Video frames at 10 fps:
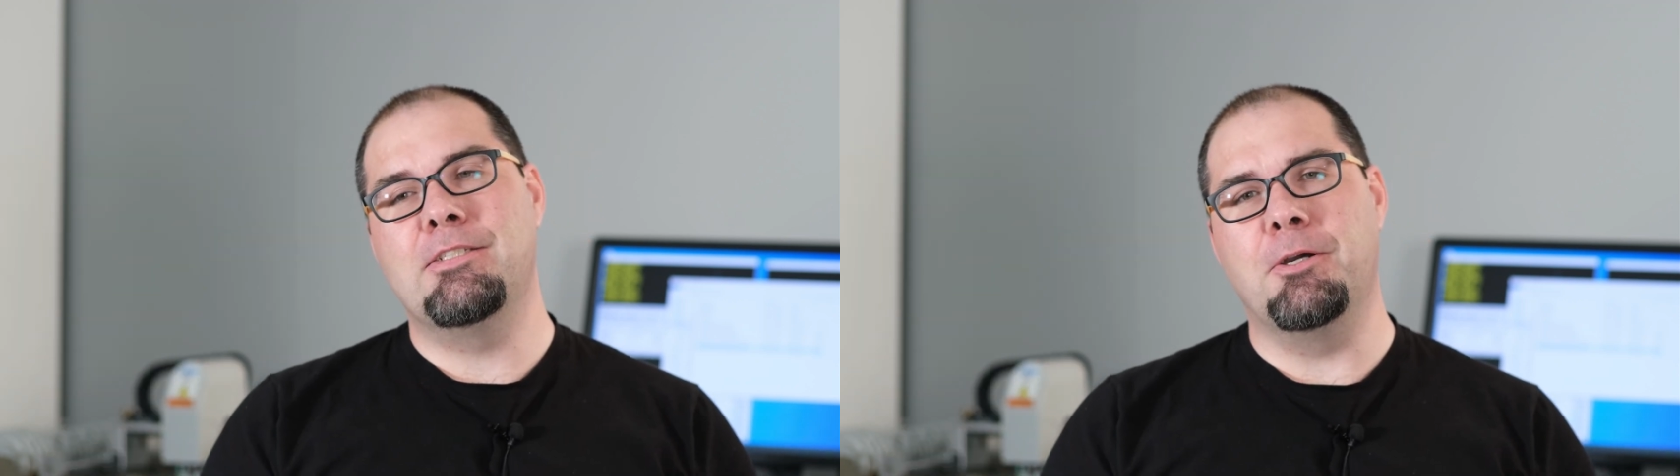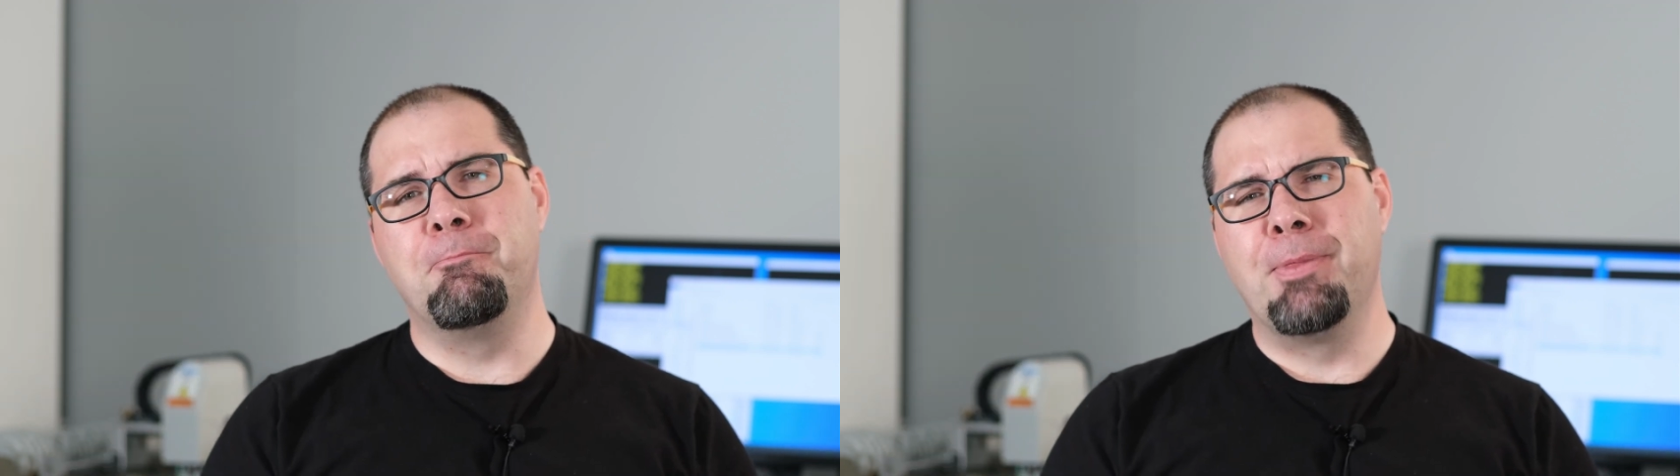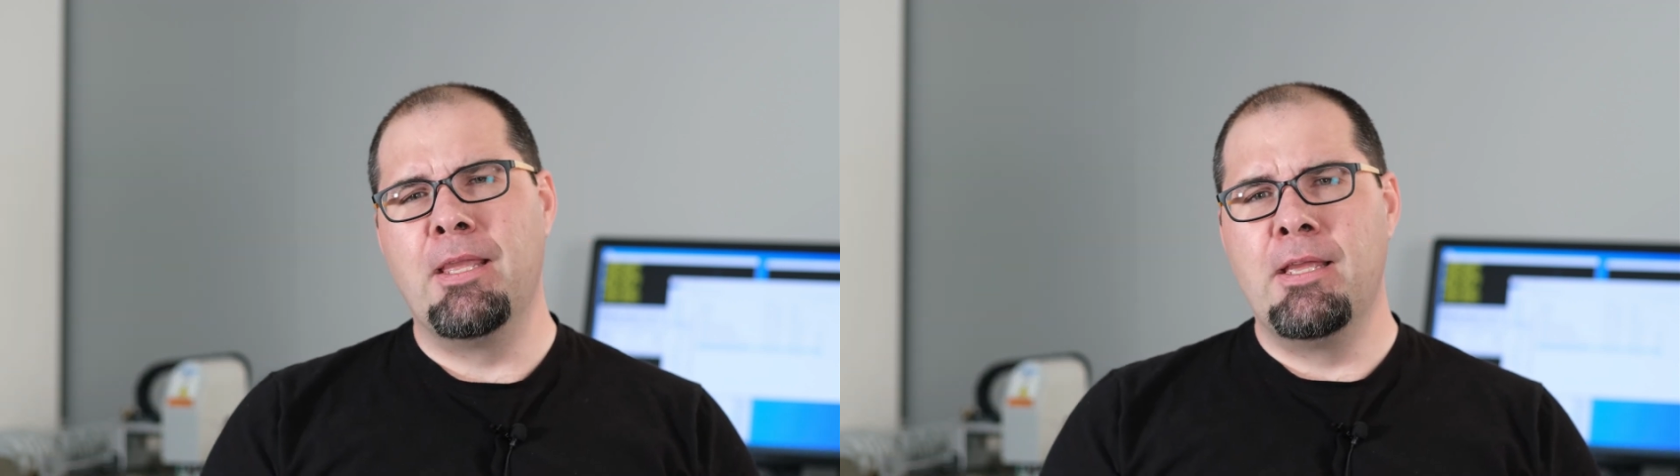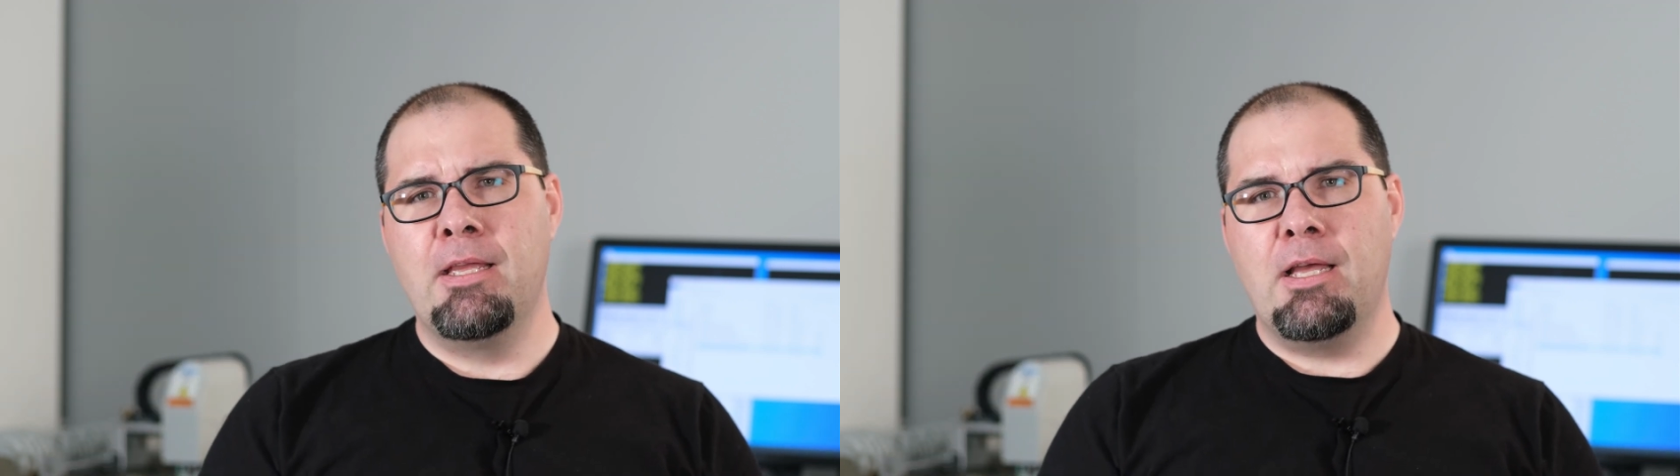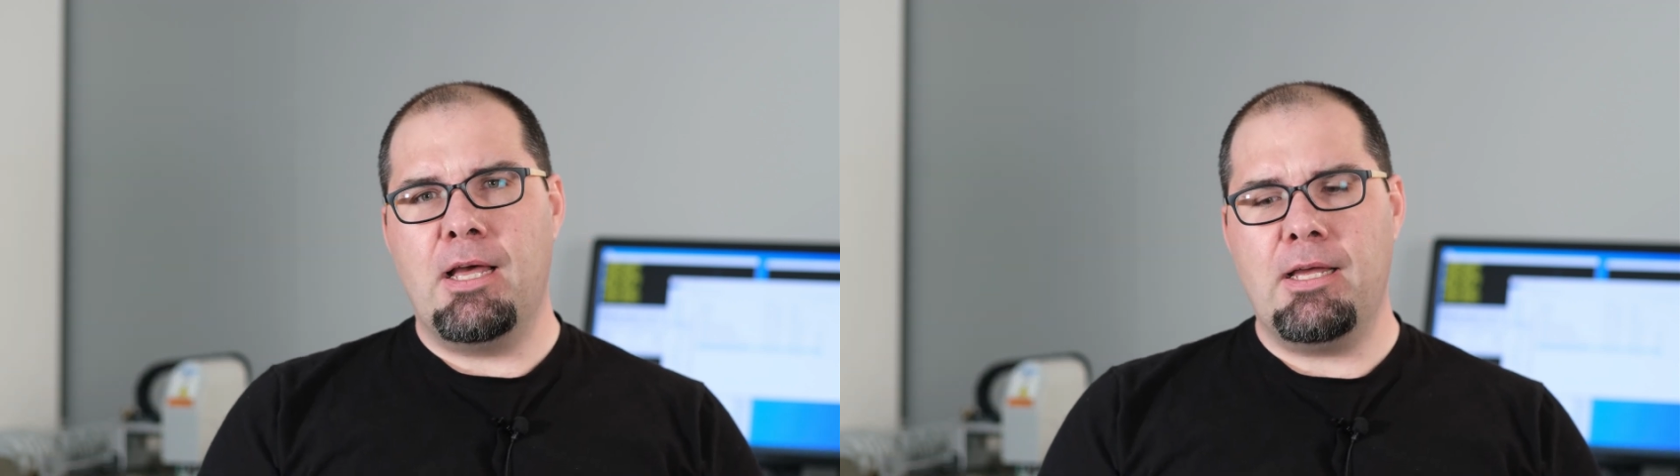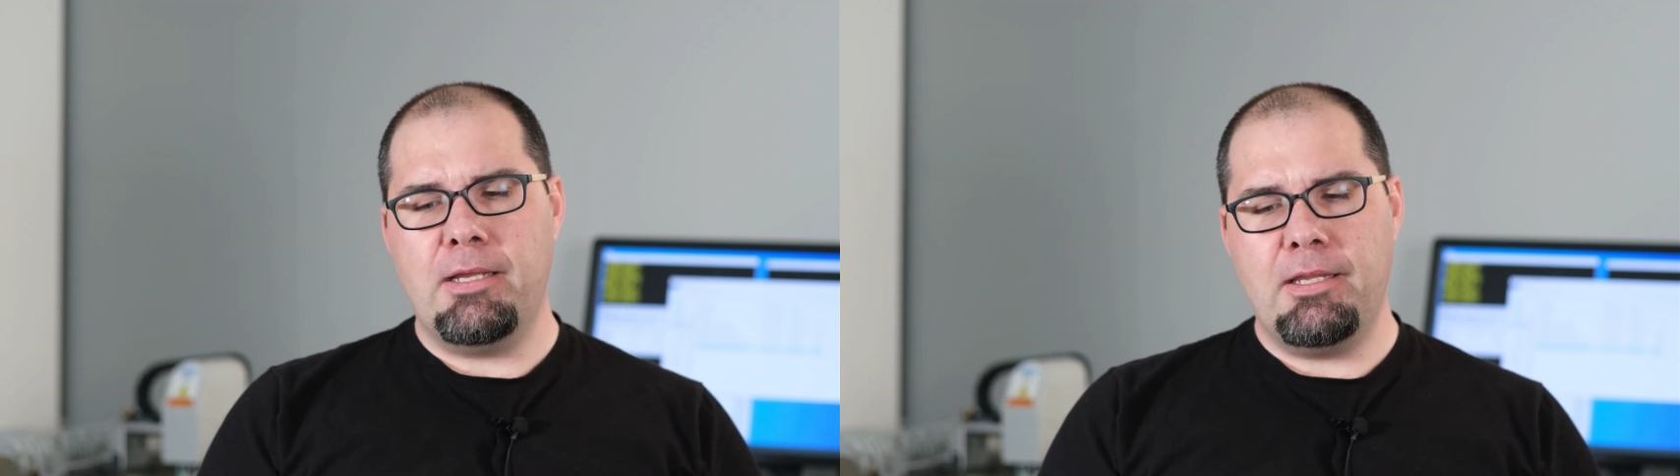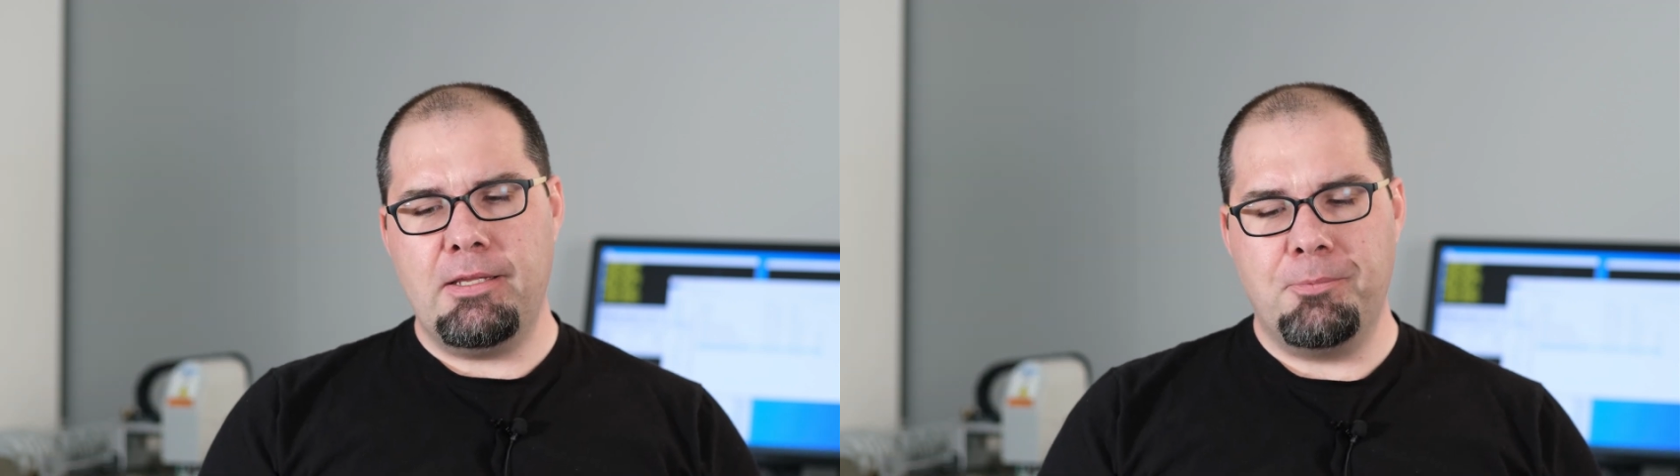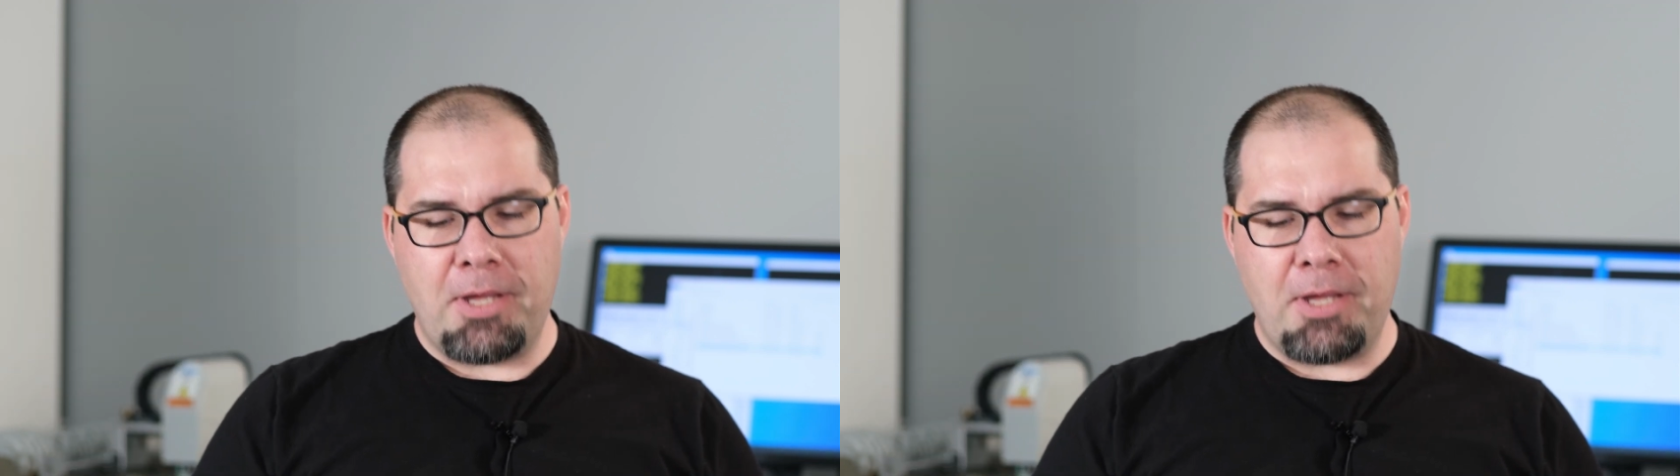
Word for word: So uh, you